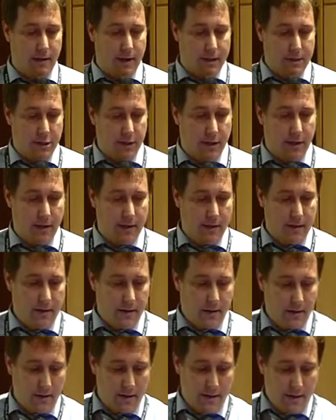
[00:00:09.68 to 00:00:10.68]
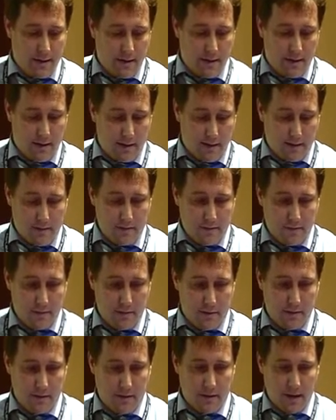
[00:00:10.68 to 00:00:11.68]
Ashley
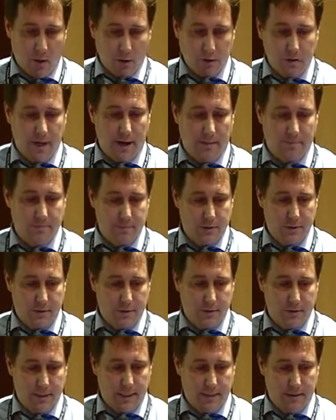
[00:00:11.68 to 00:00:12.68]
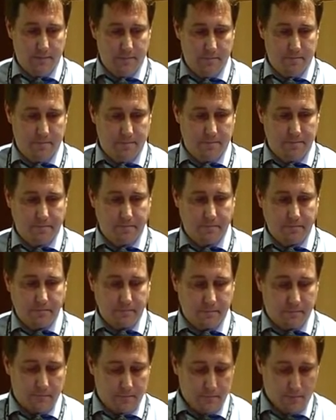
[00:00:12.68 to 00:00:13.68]
outcome, so to say.
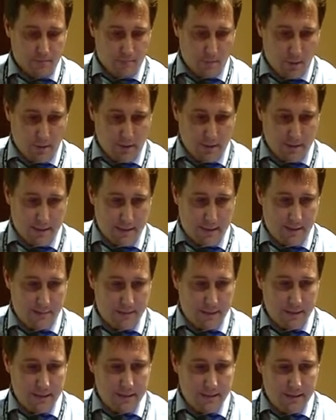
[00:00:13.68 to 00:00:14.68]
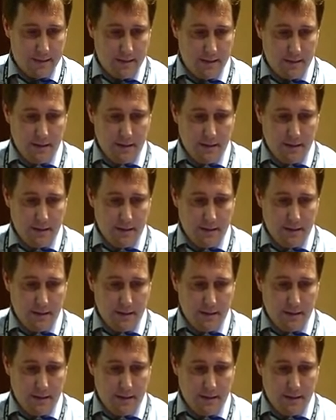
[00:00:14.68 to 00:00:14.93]
I'll skip these.